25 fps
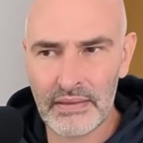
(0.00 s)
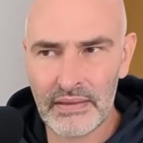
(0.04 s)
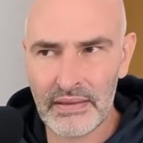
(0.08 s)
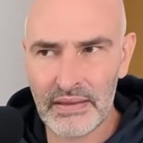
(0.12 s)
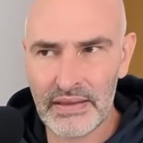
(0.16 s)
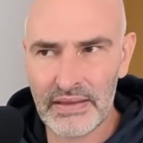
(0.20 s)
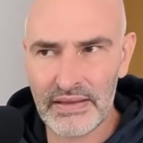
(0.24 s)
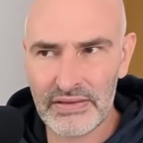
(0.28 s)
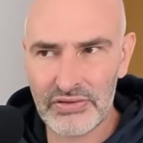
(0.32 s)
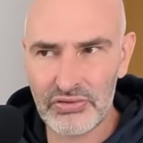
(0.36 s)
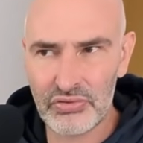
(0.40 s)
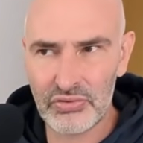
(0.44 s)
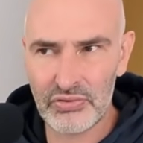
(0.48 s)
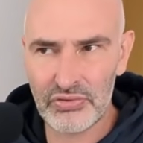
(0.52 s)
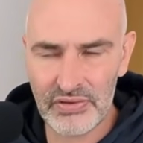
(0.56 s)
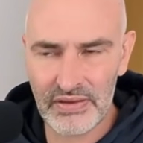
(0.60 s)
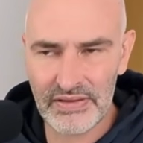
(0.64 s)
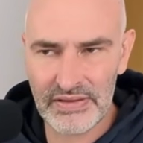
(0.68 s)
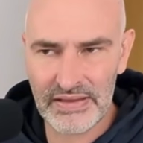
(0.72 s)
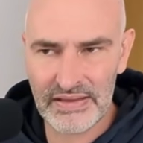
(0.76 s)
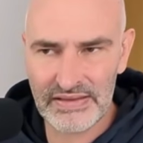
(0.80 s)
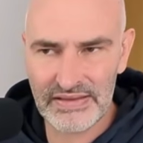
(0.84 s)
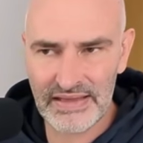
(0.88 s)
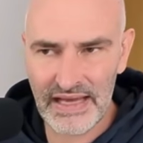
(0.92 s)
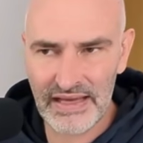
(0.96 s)
It's true that
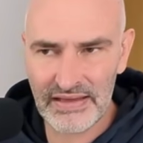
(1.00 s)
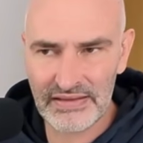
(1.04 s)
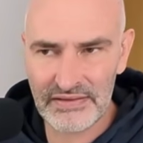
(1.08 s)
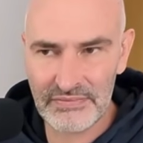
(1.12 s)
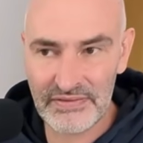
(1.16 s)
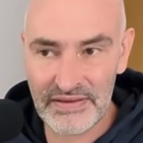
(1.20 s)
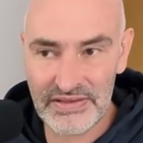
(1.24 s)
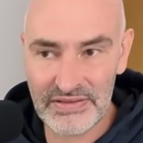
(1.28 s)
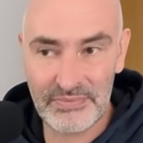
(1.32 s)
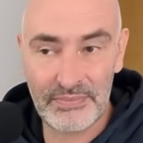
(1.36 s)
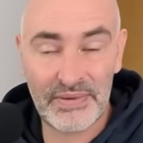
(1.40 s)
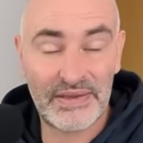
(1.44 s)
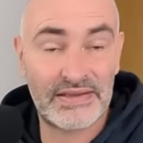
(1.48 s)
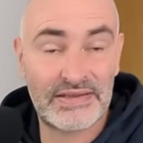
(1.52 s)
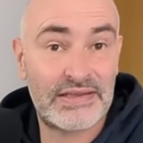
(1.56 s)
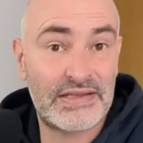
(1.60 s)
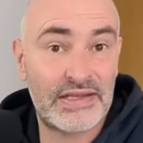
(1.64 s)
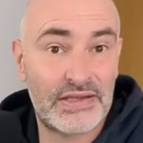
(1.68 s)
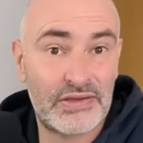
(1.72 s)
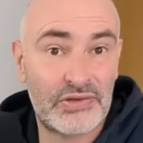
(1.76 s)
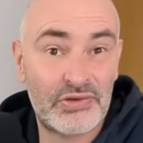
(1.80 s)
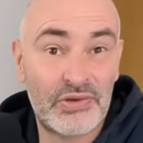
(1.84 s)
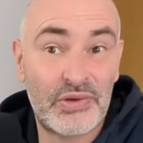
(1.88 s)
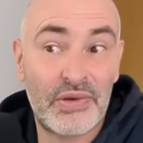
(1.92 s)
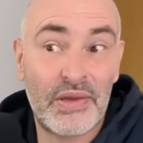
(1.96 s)
this activates my
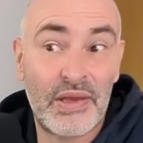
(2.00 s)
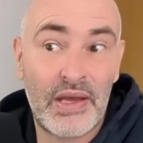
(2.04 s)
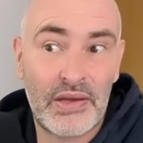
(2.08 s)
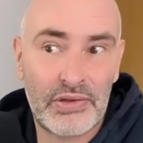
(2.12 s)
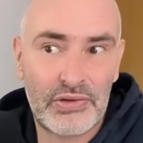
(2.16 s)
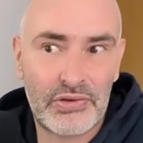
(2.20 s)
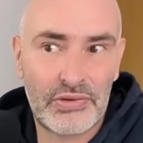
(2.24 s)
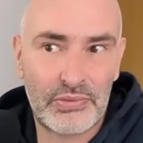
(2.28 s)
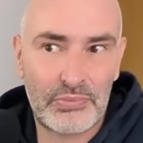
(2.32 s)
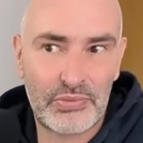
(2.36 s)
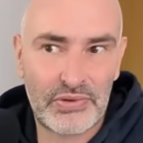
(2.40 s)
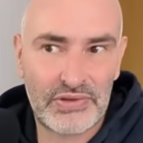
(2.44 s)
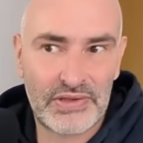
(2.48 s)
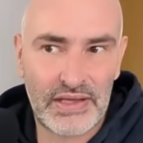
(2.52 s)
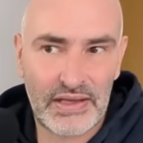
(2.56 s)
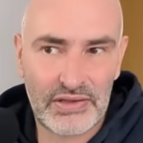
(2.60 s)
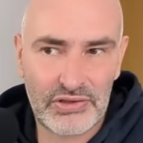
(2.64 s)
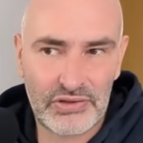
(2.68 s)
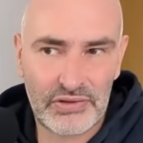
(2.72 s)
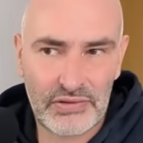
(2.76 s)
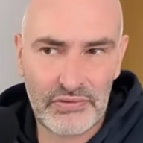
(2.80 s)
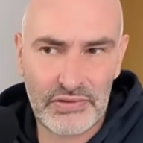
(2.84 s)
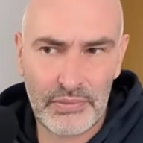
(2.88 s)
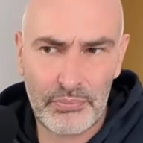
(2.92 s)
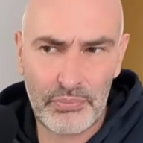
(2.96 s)
center under the
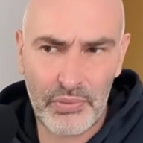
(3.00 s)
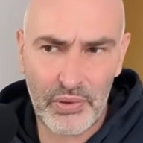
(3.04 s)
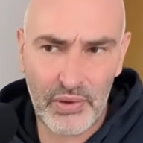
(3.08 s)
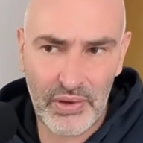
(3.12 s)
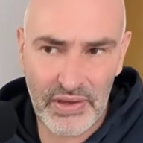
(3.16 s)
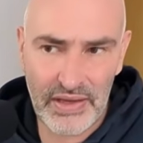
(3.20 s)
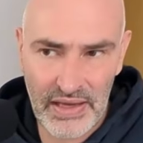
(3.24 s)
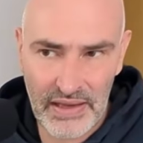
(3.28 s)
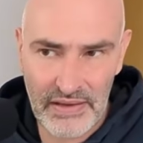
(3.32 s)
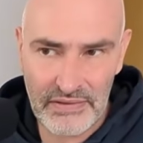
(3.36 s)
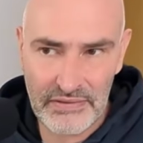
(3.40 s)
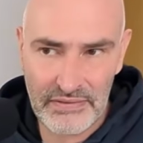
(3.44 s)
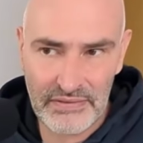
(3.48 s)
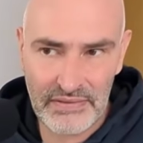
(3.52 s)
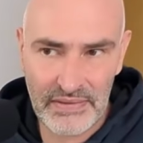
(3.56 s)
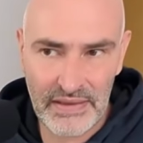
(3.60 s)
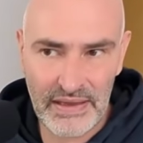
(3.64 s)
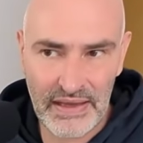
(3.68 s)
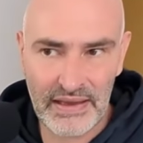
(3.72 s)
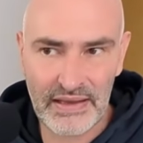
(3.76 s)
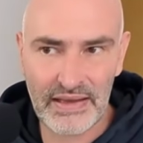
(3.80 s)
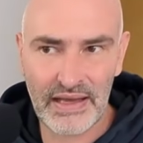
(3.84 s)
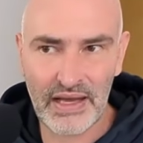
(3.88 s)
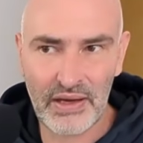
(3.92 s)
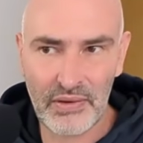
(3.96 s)
protection of the pawn f,
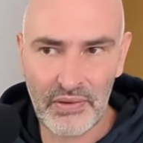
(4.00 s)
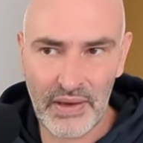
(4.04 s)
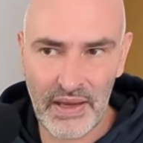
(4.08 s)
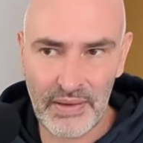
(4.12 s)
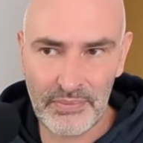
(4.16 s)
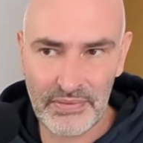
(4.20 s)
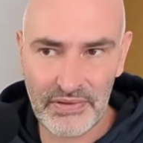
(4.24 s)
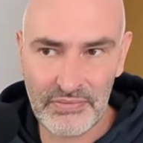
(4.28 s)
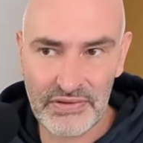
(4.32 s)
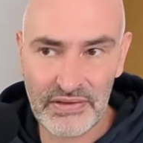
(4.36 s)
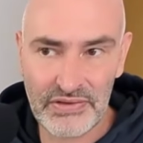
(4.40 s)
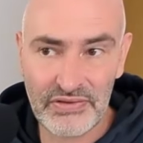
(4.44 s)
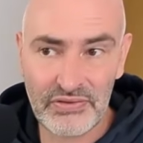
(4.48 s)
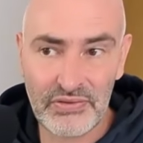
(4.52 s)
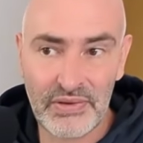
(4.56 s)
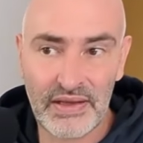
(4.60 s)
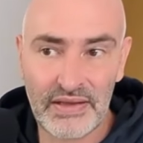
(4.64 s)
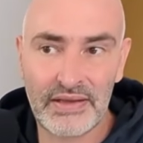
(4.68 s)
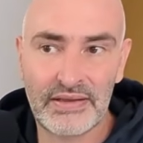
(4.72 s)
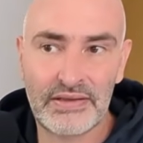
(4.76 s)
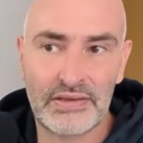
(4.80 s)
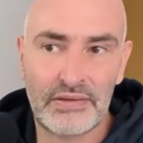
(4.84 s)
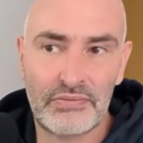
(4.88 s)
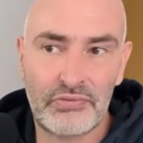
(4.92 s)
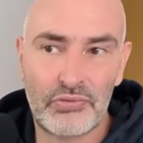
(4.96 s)
and now I'm even
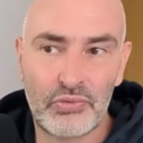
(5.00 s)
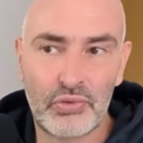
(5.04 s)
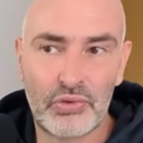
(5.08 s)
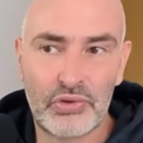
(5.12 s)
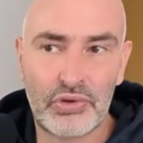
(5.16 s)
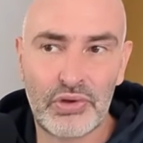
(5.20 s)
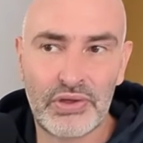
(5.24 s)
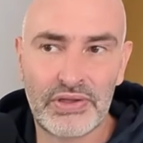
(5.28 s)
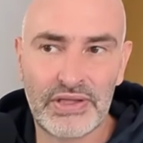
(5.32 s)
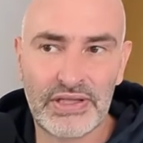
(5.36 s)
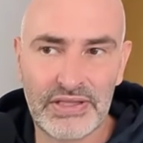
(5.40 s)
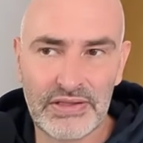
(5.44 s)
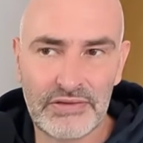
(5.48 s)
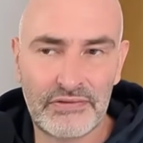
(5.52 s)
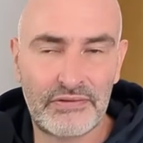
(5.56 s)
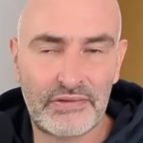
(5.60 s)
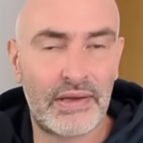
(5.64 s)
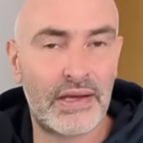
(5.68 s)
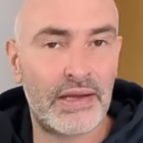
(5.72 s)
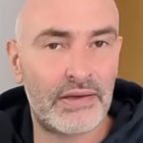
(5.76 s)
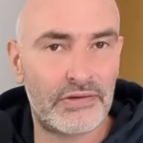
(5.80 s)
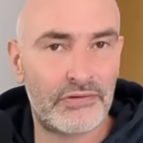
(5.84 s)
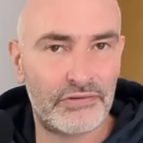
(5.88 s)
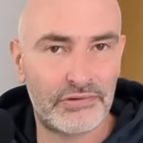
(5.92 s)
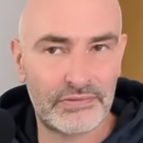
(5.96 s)
threatening the fork on
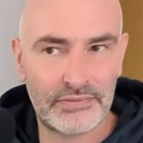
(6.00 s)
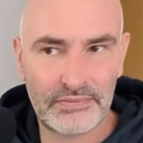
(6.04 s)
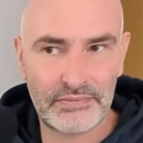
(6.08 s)
e5.